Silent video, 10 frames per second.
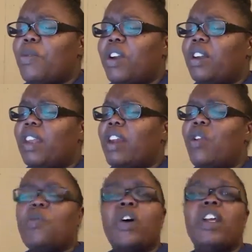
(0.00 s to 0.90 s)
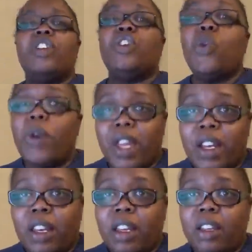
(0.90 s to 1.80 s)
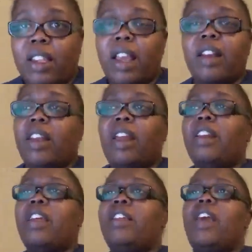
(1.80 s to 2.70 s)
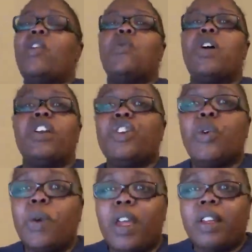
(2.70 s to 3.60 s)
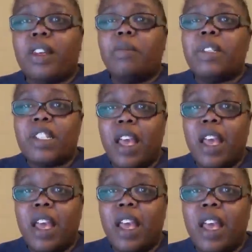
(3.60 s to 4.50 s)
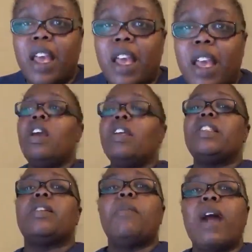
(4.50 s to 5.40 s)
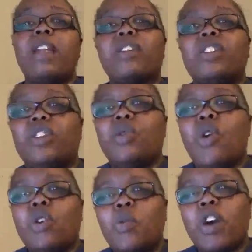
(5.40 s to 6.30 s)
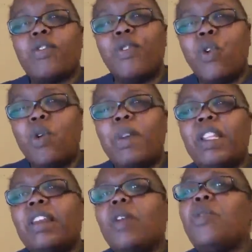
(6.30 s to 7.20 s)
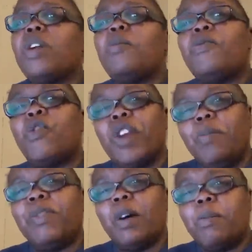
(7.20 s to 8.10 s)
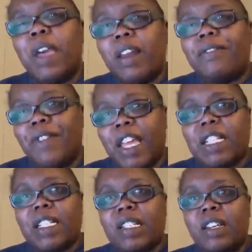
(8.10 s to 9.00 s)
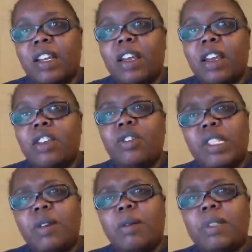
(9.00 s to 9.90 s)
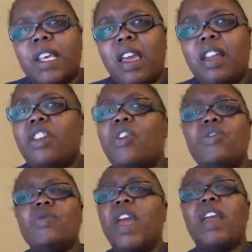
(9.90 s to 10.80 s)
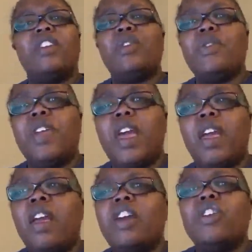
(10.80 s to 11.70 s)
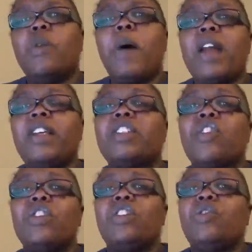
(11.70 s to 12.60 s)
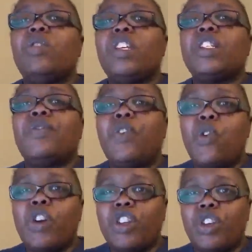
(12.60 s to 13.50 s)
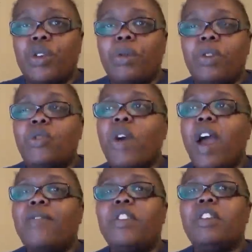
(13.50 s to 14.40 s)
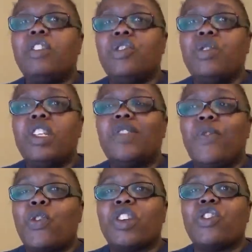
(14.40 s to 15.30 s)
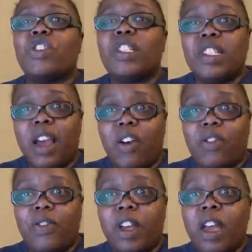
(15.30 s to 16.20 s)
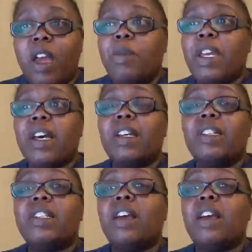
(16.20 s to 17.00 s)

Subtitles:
want to do it. They don't want to do it. They want somebody else to do all the work for them, and then they want to reap the benefits. You see what I'm saying? No, you can't do that. Nobody is going to do this for you. You have to do this for yourself, because